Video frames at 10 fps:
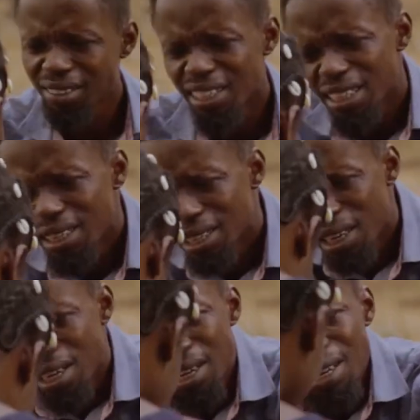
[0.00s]
Sidi,
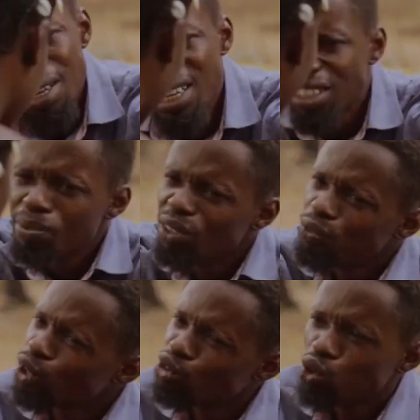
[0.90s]
this
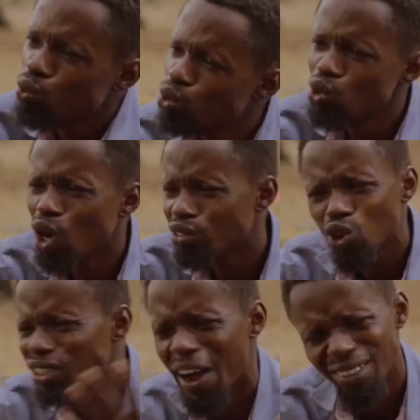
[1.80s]
misfortune will not
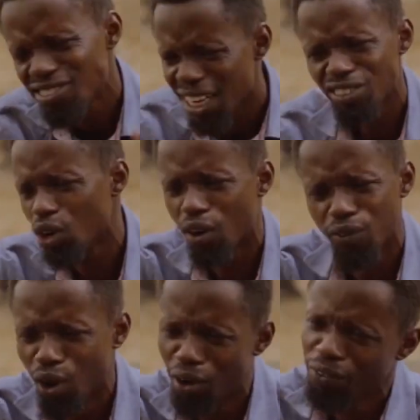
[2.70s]
touch our treasure
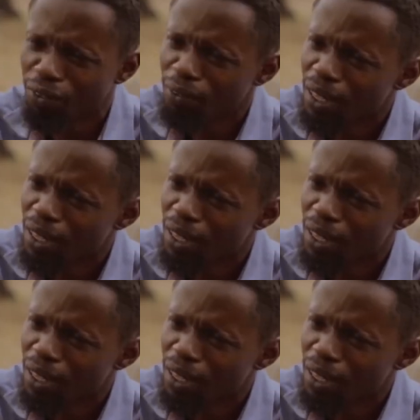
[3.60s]
of love.